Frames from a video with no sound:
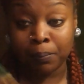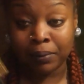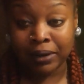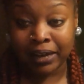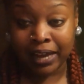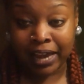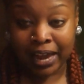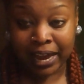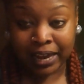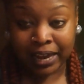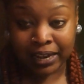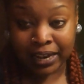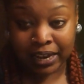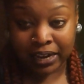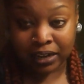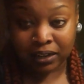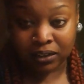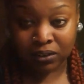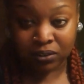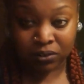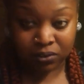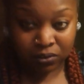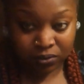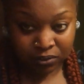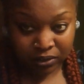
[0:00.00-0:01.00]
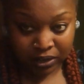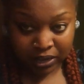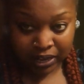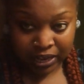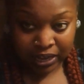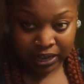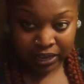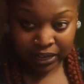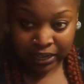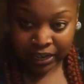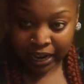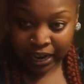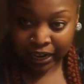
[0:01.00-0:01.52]
But it had like a little,
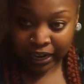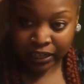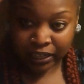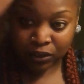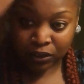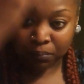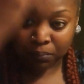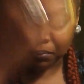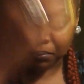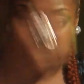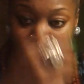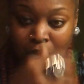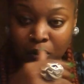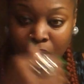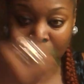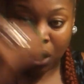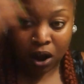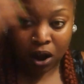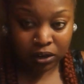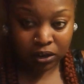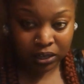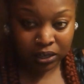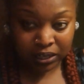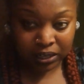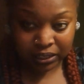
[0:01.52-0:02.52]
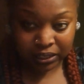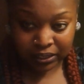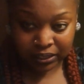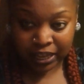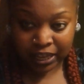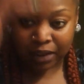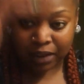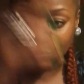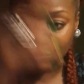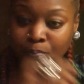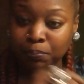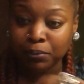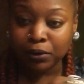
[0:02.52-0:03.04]
like a little mohawk looking
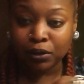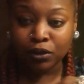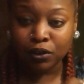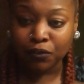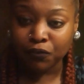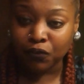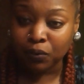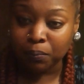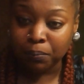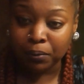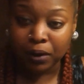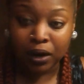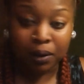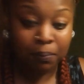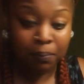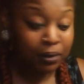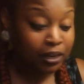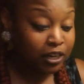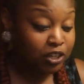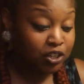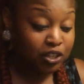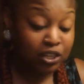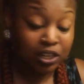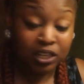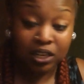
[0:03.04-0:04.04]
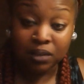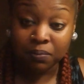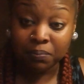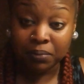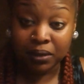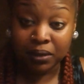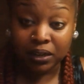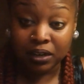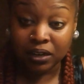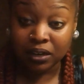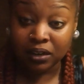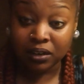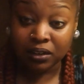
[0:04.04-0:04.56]
thing. Beautiful bird, but it shouldn't have
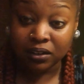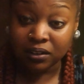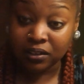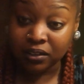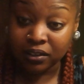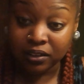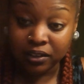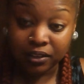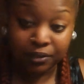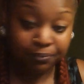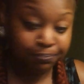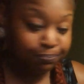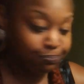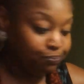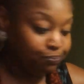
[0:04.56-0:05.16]
been in the hood.